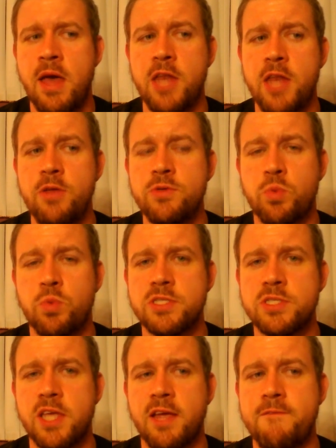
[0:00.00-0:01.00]
and use
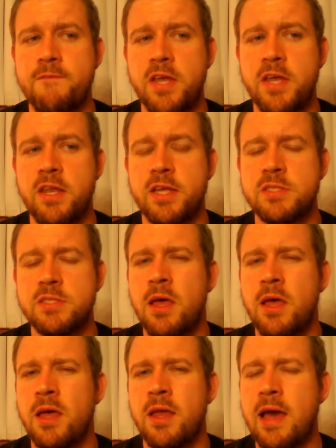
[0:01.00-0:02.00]
words like fitness,
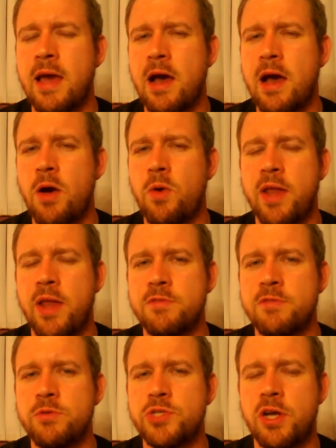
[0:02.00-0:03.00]
not how an
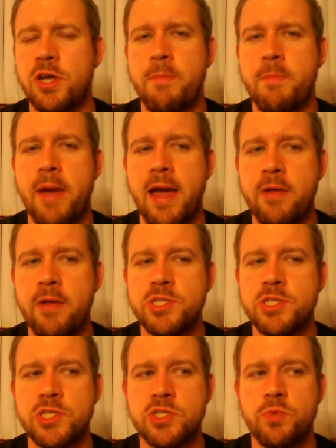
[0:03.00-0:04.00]
evolutionary
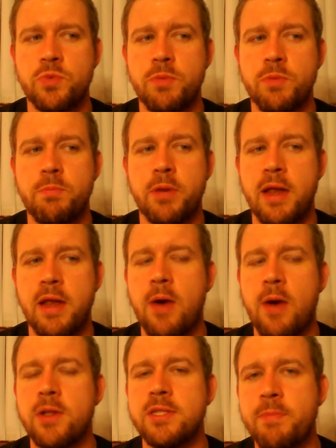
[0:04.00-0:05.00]
biologist would, but
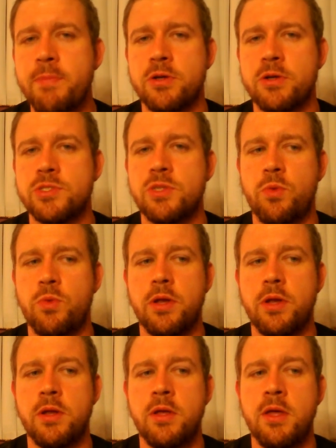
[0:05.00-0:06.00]
how a layperson would.
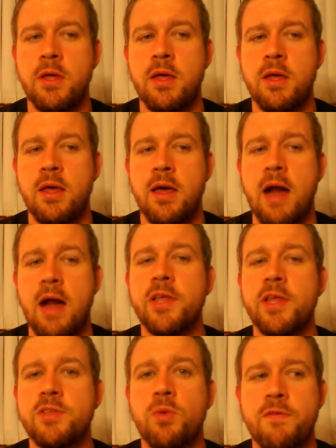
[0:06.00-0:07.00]
I'll
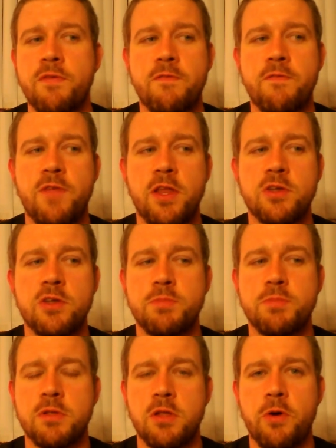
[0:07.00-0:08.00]
link to one of her videos
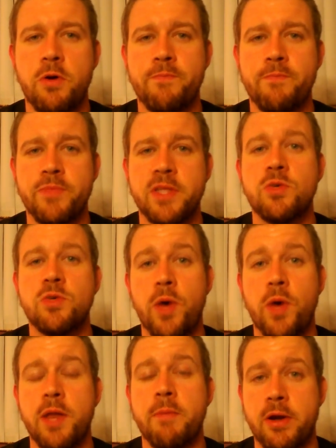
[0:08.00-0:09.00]
below. It's
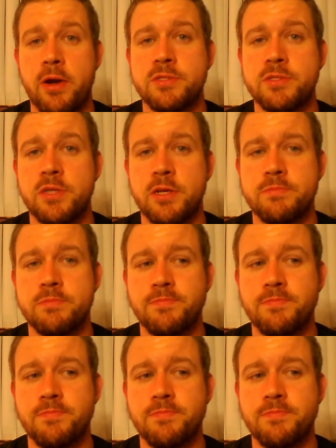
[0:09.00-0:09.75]
quite embarrassing.